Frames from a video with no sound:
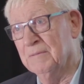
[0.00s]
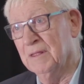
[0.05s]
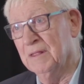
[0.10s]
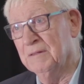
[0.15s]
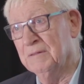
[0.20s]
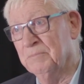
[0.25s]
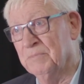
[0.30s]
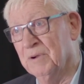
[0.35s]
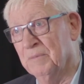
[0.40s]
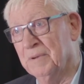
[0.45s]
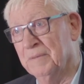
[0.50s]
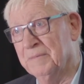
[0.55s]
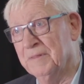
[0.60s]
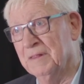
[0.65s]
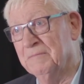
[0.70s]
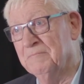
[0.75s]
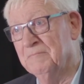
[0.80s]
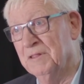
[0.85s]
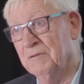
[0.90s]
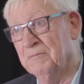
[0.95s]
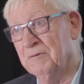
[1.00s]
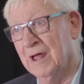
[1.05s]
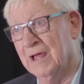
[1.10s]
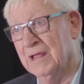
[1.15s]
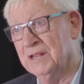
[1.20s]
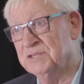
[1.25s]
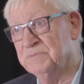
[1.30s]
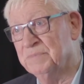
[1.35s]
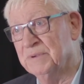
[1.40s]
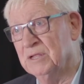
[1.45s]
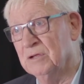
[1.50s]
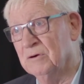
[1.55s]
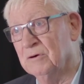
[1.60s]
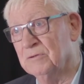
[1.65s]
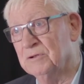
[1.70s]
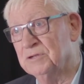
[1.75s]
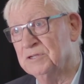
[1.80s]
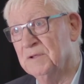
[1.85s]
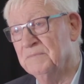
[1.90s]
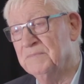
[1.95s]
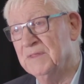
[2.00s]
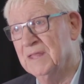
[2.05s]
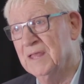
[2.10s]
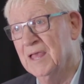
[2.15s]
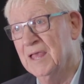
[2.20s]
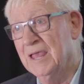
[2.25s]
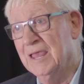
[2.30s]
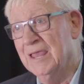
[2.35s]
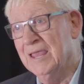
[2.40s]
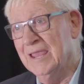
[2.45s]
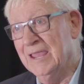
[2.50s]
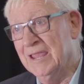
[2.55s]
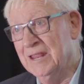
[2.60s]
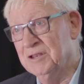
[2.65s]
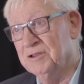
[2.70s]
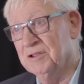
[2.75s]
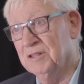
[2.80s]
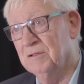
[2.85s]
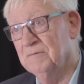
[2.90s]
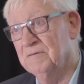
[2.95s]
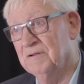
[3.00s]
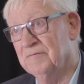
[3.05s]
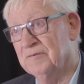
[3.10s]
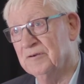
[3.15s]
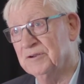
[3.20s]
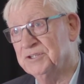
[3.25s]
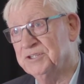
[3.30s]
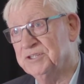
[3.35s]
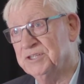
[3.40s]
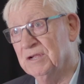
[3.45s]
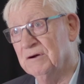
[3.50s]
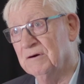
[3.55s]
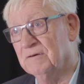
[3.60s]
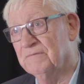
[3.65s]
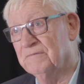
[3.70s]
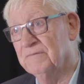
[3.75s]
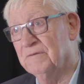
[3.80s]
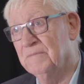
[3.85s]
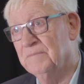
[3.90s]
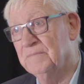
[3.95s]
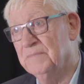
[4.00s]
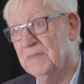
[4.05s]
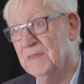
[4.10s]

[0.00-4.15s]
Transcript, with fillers: and probably the range beyond, into the river itself.